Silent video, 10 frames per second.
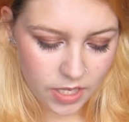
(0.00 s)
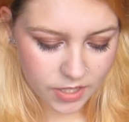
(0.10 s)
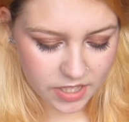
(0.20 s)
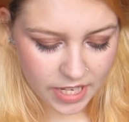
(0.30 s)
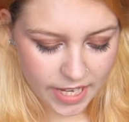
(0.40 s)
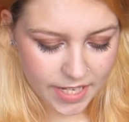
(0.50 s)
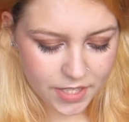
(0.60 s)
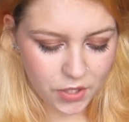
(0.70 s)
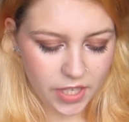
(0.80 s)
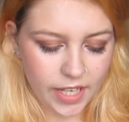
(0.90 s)
So
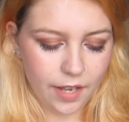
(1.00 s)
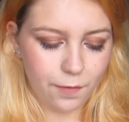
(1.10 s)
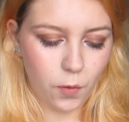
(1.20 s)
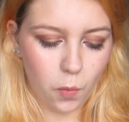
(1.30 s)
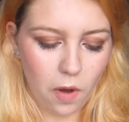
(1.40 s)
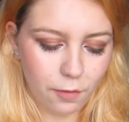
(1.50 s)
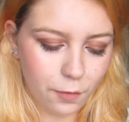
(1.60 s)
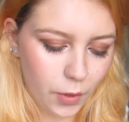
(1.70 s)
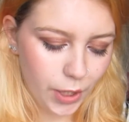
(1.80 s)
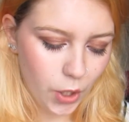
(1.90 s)
these you can get for
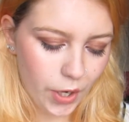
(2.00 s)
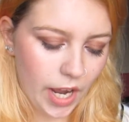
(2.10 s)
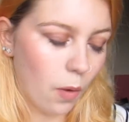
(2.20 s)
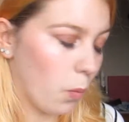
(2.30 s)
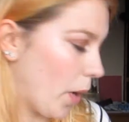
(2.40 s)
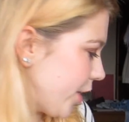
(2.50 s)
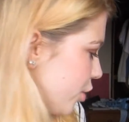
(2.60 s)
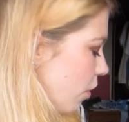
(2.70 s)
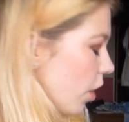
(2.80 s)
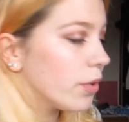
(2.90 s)
$1.49 at
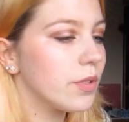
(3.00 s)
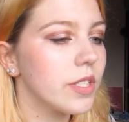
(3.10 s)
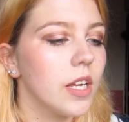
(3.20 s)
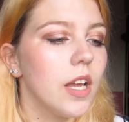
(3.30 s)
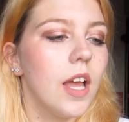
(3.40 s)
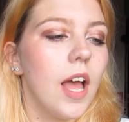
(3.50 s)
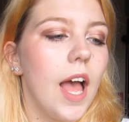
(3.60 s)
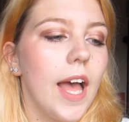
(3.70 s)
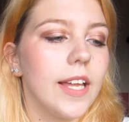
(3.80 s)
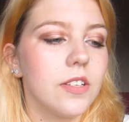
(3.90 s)
Waitrose.
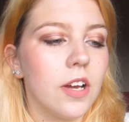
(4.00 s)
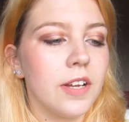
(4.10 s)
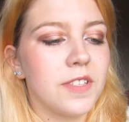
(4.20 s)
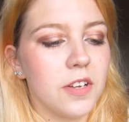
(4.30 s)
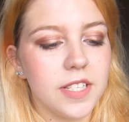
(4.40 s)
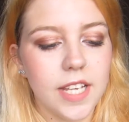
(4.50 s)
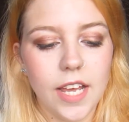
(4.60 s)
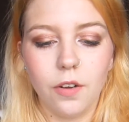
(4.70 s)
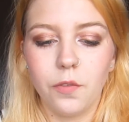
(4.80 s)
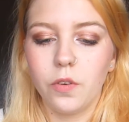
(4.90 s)
And as I said,
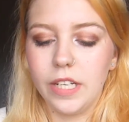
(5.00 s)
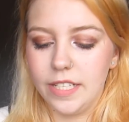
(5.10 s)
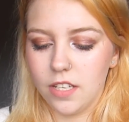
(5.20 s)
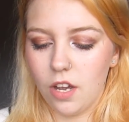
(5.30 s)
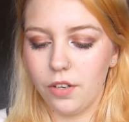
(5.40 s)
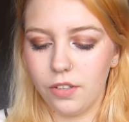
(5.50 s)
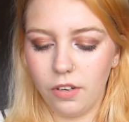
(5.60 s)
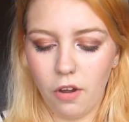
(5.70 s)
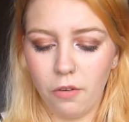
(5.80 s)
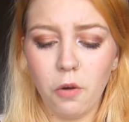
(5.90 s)
I've already
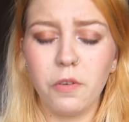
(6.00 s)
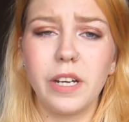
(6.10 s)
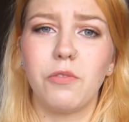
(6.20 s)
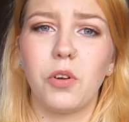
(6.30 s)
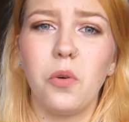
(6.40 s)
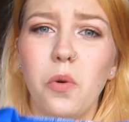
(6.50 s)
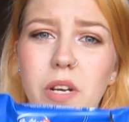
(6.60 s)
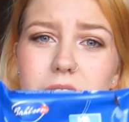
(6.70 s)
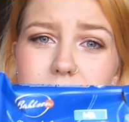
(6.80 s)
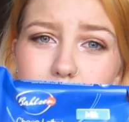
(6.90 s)

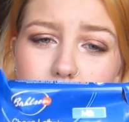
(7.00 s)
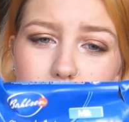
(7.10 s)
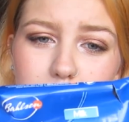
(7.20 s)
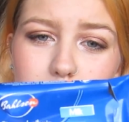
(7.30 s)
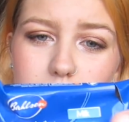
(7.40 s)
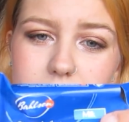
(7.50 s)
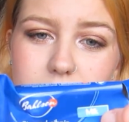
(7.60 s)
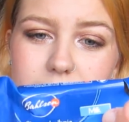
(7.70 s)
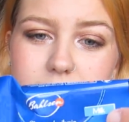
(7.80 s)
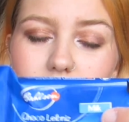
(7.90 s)
recorded this part before, so
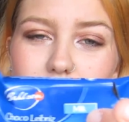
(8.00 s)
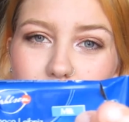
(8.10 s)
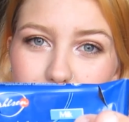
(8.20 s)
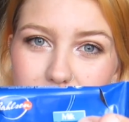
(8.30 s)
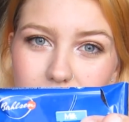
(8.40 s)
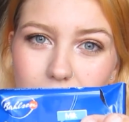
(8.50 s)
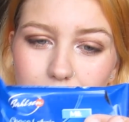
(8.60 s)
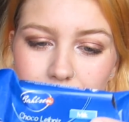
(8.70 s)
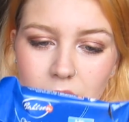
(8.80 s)
these are open now.